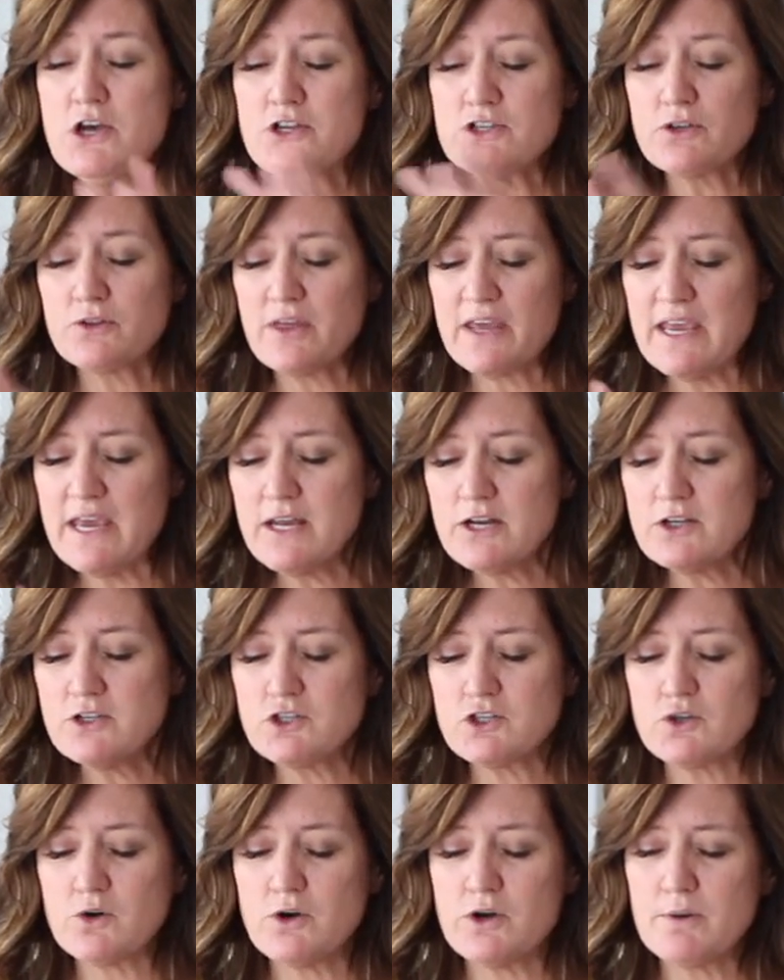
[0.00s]
So the handle
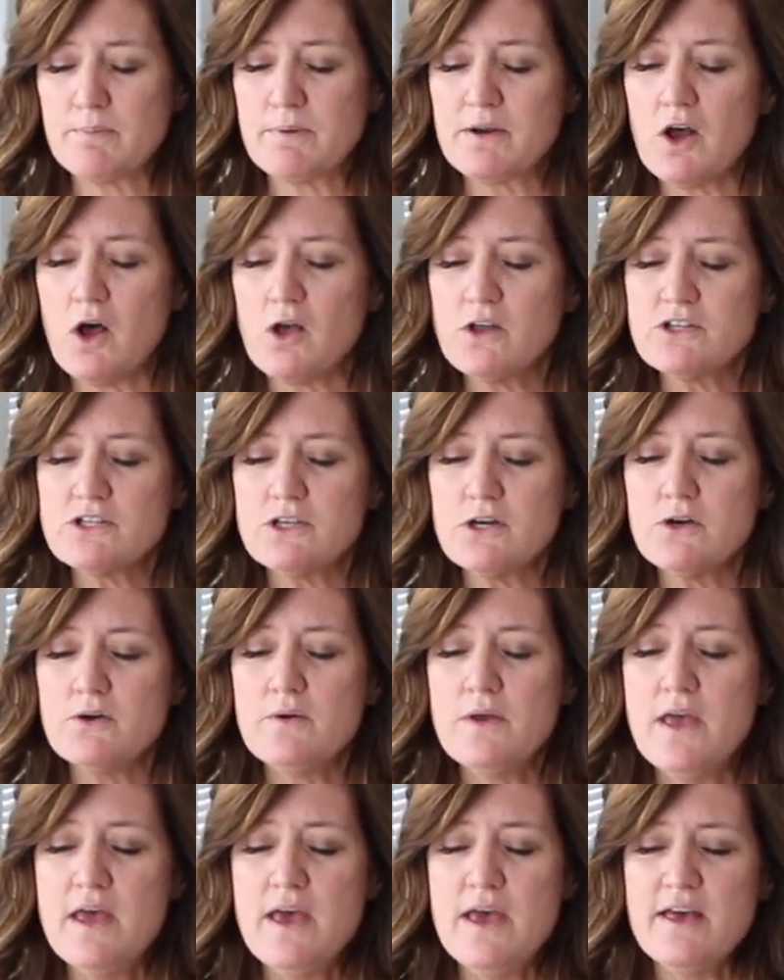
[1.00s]
is shorter, but
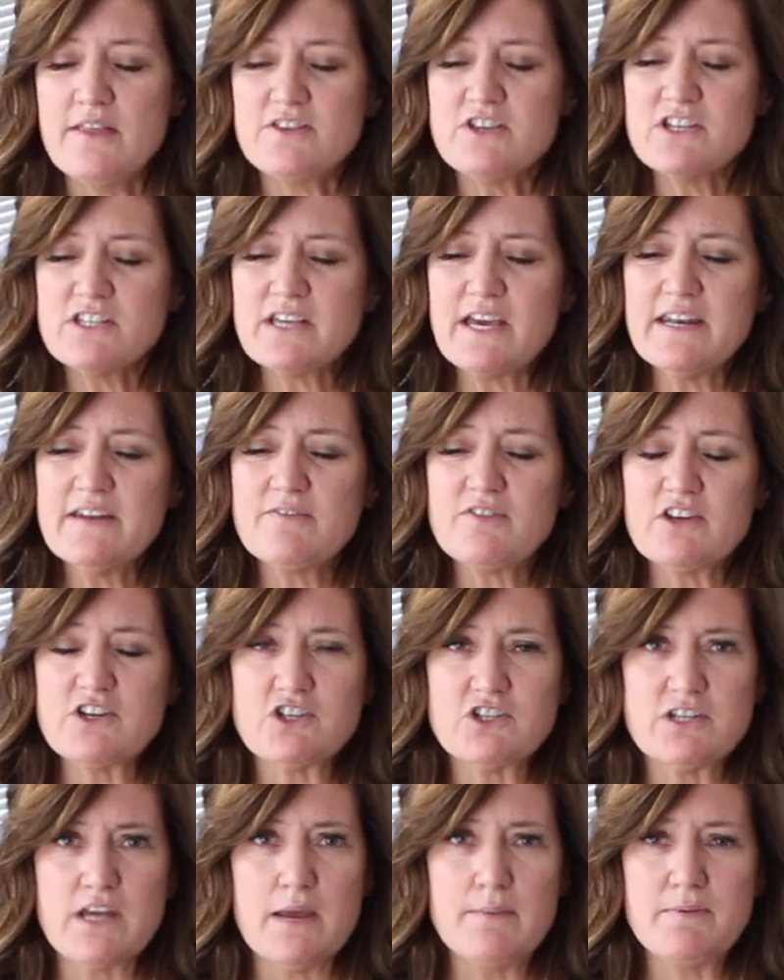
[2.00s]
also just kind of the
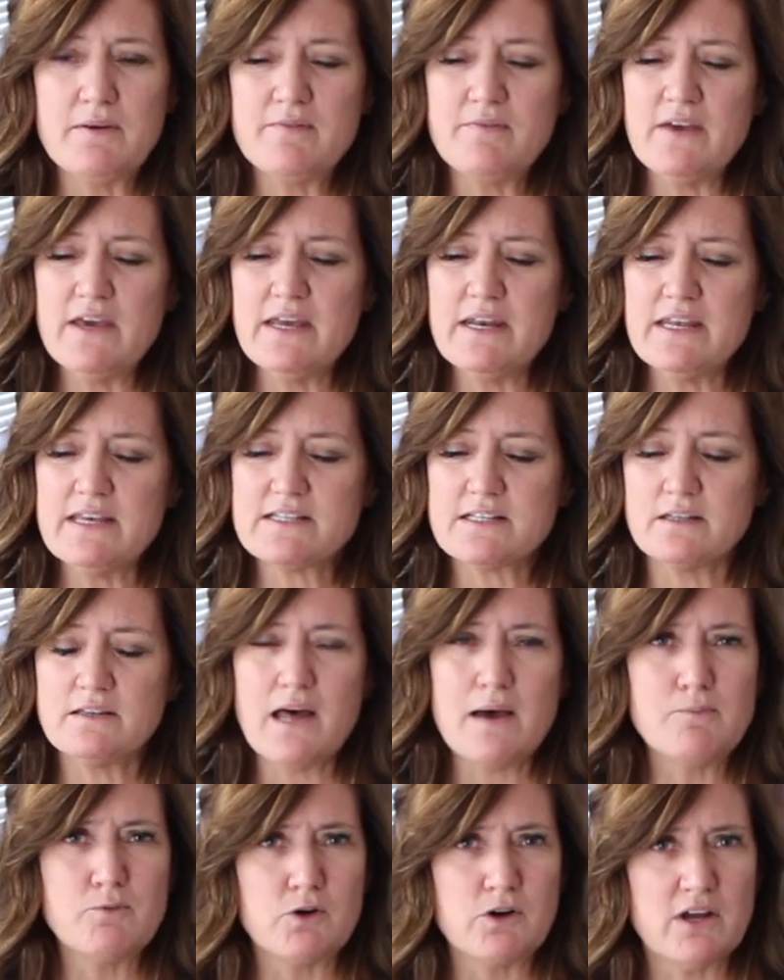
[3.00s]
shape of it is a
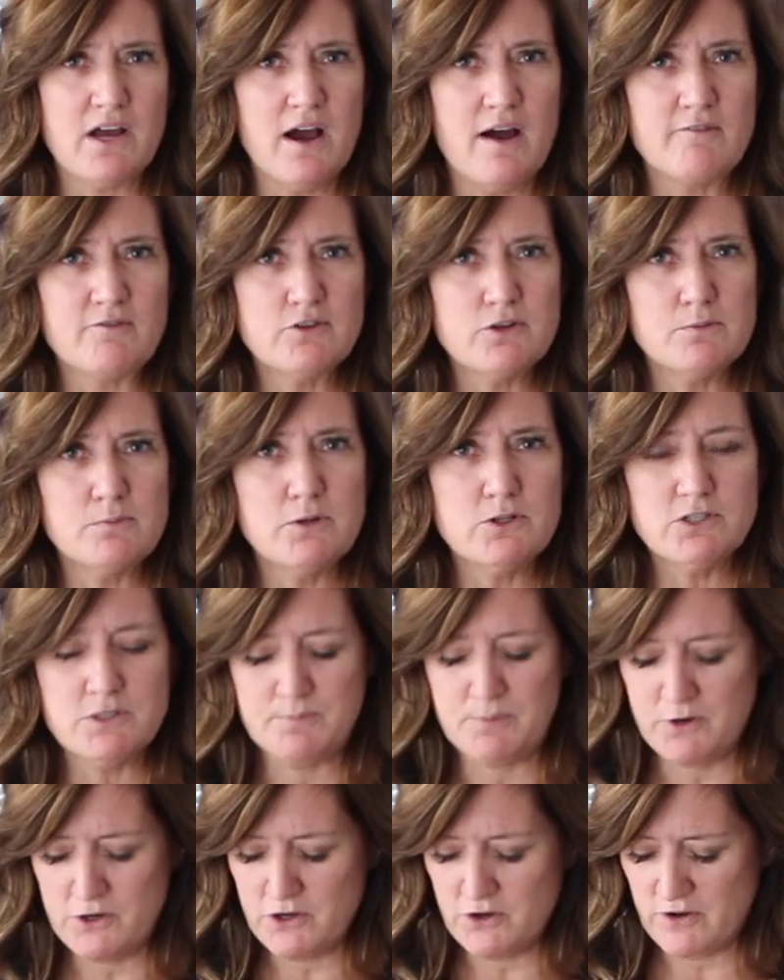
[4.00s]
lot more comfortable
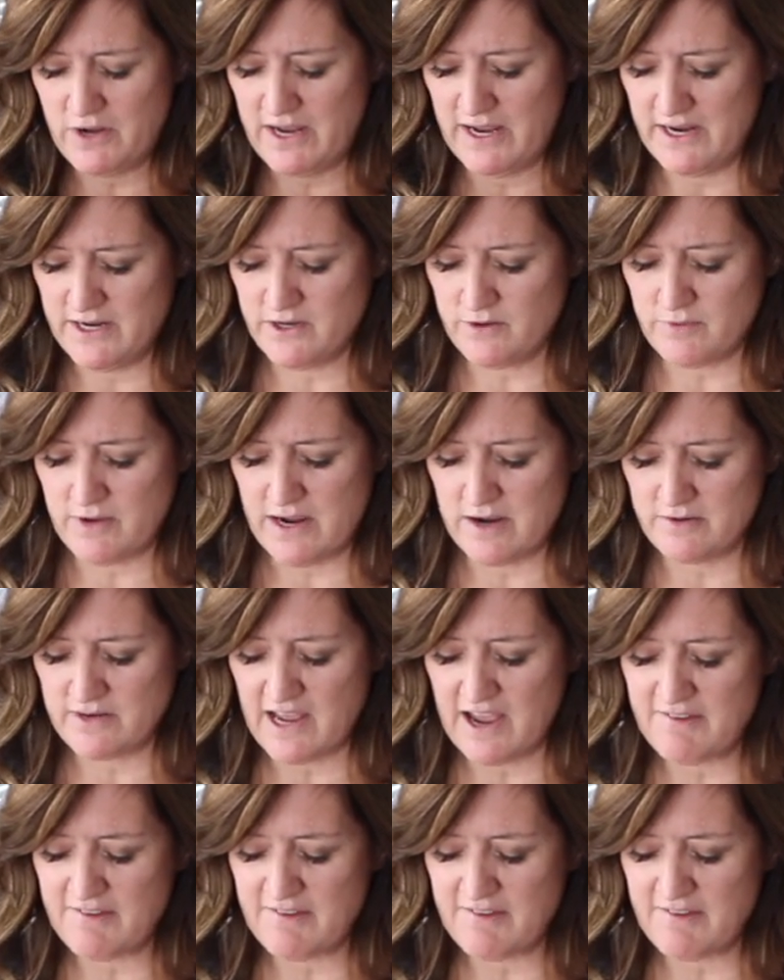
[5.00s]
to put your hand around.